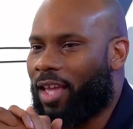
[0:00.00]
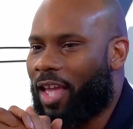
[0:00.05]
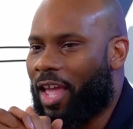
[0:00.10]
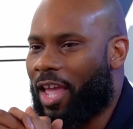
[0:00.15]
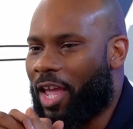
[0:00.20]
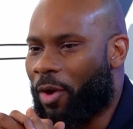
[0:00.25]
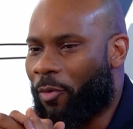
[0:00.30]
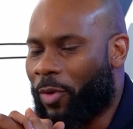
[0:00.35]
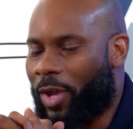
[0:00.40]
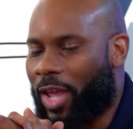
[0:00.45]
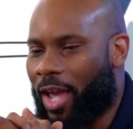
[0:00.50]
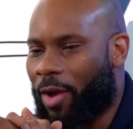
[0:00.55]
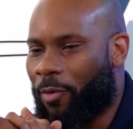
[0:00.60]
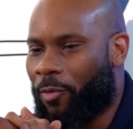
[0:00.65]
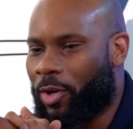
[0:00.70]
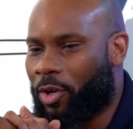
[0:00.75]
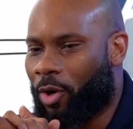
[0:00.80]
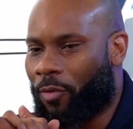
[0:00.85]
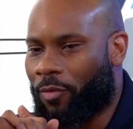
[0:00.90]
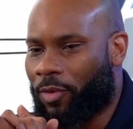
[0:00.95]
and we
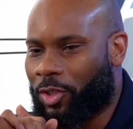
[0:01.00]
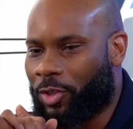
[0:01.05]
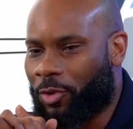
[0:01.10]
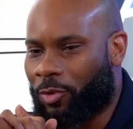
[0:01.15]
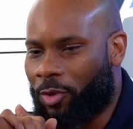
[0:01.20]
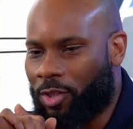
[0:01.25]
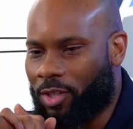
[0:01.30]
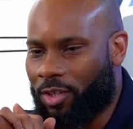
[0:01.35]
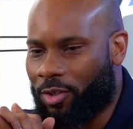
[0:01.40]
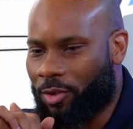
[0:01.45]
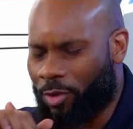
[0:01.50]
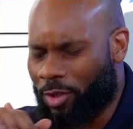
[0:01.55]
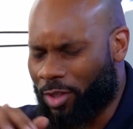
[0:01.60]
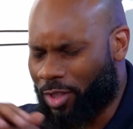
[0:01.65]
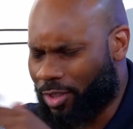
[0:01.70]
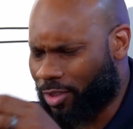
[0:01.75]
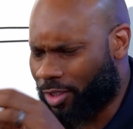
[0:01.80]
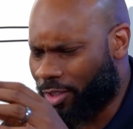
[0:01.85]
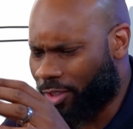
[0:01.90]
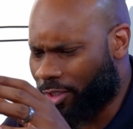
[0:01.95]
went over to a
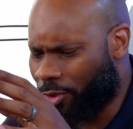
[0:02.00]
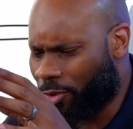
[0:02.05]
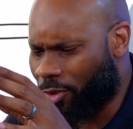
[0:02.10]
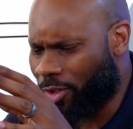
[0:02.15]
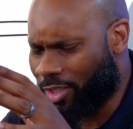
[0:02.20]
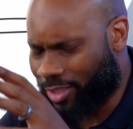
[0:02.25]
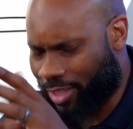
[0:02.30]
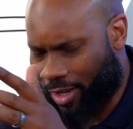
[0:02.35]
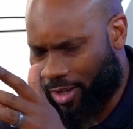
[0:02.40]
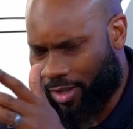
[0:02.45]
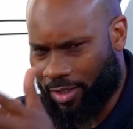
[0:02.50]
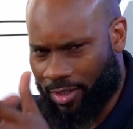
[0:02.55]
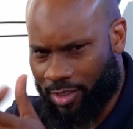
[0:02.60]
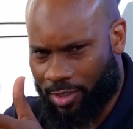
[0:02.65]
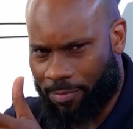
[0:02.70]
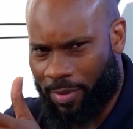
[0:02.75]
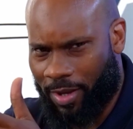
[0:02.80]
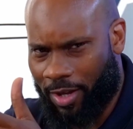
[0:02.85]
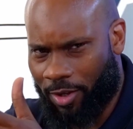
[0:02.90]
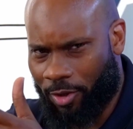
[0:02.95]
little Italian
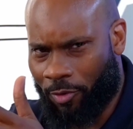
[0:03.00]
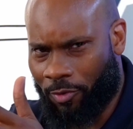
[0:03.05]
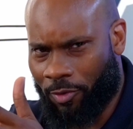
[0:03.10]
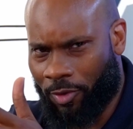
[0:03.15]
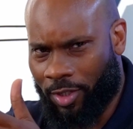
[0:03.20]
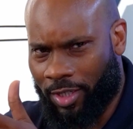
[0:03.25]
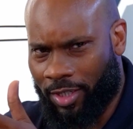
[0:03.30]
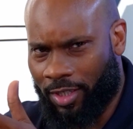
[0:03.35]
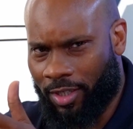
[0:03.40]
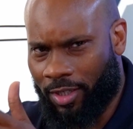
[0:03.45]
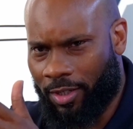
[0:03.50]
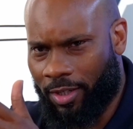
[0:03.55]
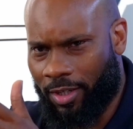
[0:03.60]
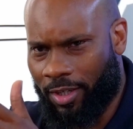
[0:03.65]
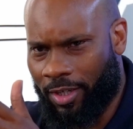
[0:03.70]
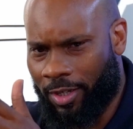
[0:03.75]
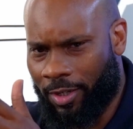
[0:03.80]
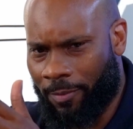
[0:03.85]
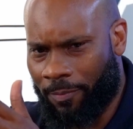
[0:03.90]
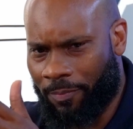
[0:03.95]
spot over in
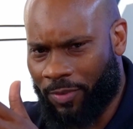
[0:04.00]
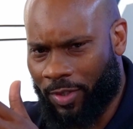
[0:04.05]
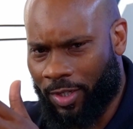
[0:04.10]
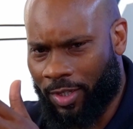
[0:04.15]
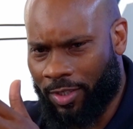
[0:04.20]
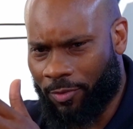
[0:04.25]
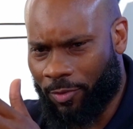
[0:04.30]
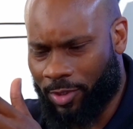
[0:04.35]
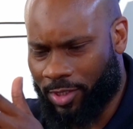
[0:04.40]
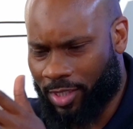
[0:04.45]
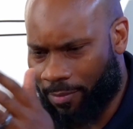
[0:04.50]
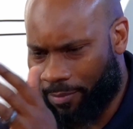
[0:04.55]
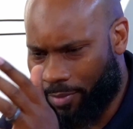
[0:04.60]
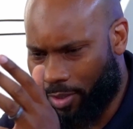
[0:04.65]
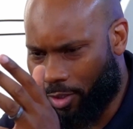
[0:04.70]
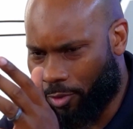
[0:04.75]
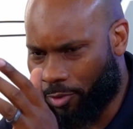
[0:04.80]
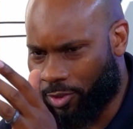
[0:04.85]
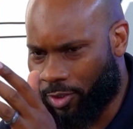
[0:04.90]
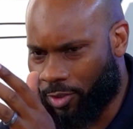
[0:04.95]
what's that
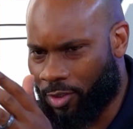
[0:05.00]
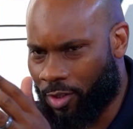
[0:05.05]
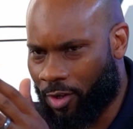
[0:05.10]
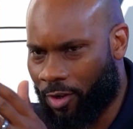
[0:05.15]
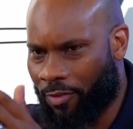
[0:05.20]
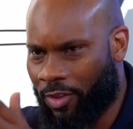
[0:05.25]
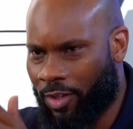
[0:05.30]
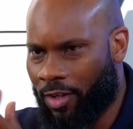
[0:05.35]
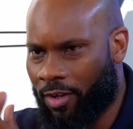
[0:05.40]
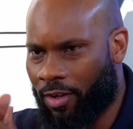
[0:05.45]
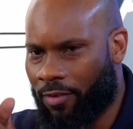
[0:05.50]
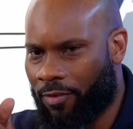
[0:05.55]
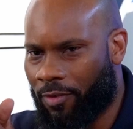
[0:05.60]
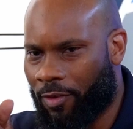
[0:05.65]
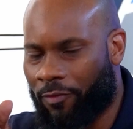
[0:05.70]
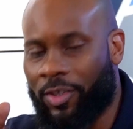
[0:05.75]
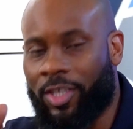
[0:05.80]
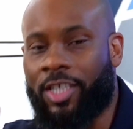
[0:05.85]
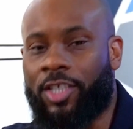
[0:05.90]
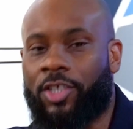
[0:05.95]
big hotel called,
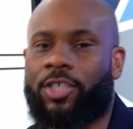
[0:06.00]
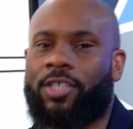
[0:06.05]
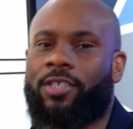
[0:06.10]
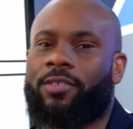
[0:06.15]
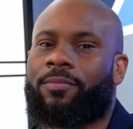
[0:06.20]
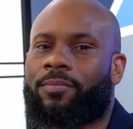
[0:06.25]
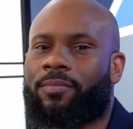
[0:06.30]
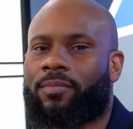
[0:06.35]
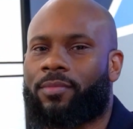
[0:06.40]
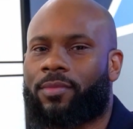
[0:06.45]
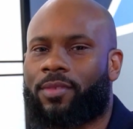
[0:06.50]
the Venetian.